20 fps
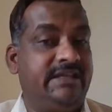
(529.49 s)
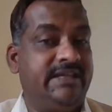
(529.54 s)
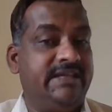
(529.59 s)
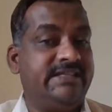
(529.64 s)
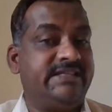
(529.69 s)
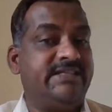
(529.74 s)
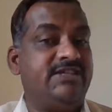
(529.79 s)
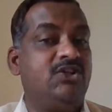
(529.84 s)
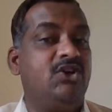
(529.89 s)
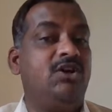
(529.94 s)

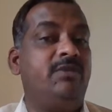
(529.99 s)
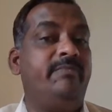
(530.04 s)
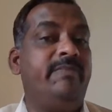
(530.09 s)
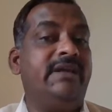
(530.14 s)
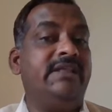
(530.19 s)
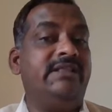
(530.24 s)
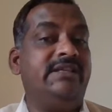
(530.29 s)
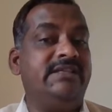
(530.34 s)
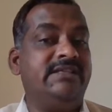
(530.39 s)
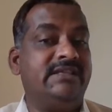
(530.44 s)
Essay on
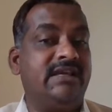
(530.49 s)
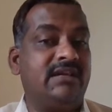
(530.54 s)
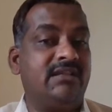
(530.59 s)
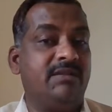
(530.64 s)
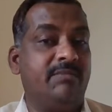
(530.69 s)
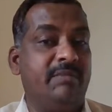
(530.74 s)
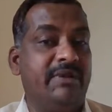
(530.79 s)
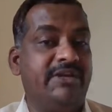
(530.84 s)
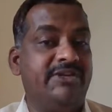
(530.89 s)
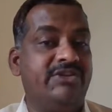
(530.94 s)
Man, these are
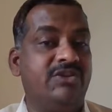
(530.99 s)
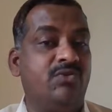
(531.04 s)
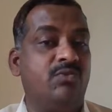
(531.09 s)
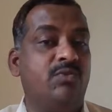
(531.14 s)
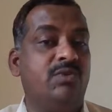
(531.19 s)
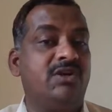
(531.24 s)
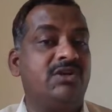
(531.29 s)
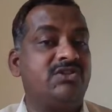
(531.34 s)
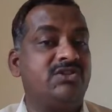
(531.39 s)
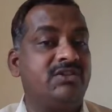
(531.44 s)
the major
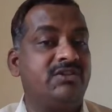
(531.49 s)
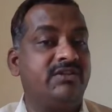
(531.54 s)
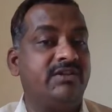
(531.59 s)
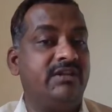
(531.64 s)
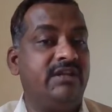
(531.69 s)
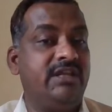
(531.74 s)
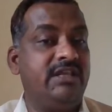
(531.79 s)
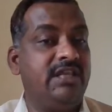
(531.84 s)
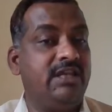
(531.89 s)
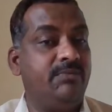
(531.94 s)
works
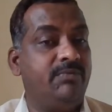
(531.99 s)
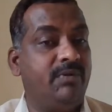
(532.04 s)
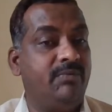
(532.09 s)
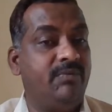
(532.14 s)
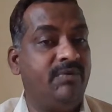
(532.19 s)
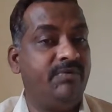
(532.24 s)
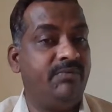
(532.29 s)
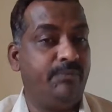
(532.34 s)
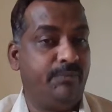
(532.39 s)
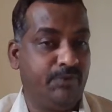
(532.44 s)
in the
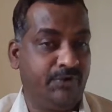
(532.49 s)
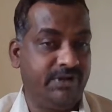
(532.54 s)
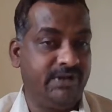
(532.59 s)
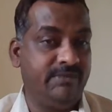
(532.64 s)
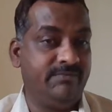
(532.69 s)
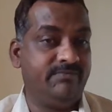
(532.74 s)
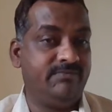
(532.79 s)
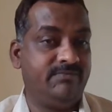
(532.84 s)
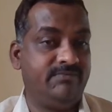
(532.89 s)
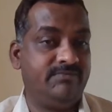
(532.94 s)
form of
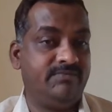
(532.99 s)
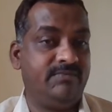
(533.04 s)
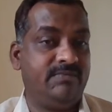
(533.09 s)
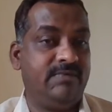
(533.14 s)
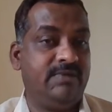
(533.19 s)
poems